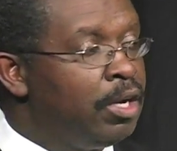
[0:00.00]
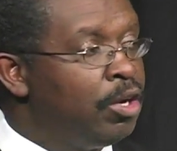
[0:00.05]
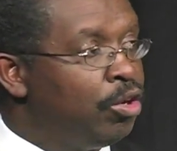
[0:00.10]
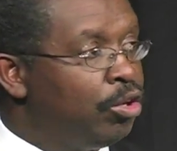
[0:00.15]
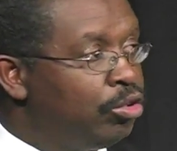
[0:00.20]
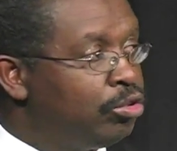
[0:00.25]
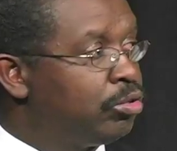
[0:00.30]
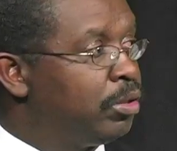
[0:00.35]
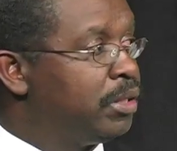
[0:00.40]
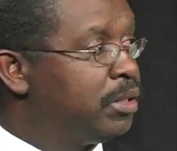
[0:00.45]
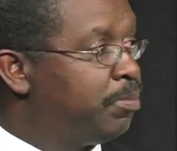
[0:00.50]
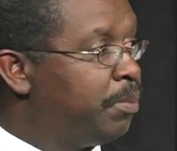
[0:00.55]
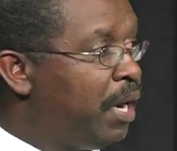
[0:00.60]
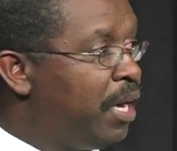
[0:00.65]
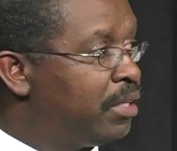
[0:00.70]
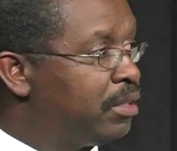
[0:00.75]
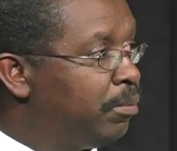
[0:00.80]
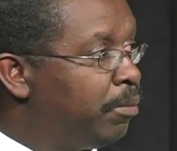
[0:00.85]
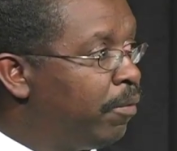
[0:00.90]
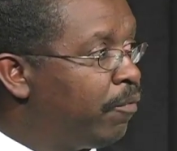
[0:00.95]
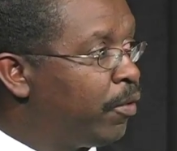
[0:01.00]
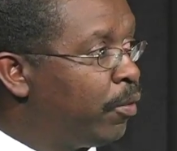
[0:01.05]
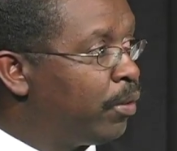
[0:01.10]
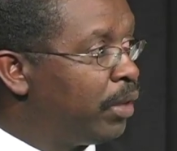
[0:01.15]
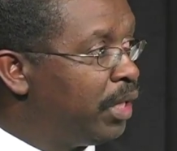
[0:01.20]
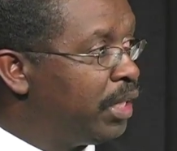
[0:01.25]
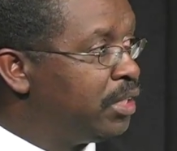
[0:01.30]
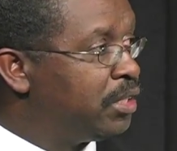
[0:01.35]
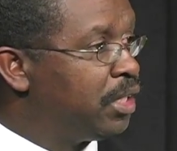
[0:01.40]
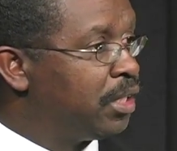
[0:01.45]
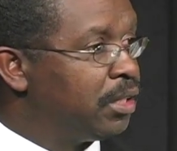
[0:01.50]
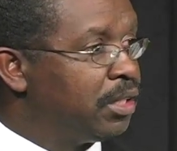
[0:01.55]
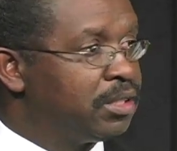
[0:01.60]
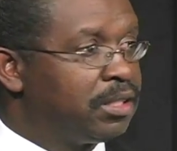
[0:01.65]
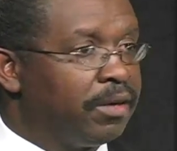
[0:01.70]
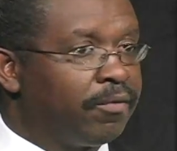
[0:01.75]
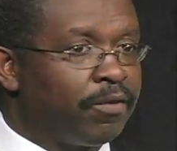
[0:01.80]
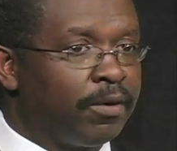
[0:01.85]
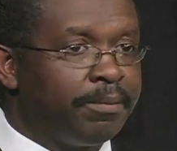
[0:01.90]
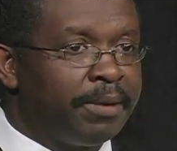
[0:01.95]
who's responsible for releasing this
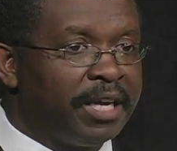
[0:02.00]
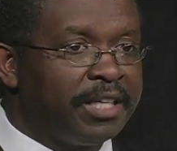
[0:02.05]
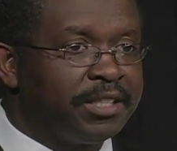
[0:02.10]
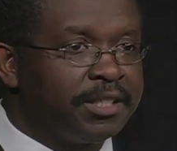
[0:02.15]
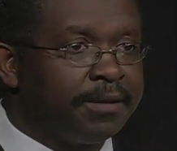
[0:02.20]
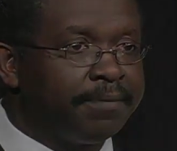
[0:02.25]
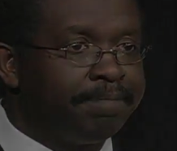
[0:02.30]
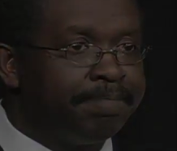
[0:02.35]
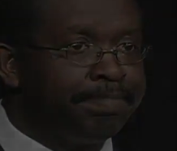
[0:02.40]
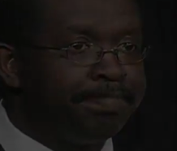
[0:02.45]
information.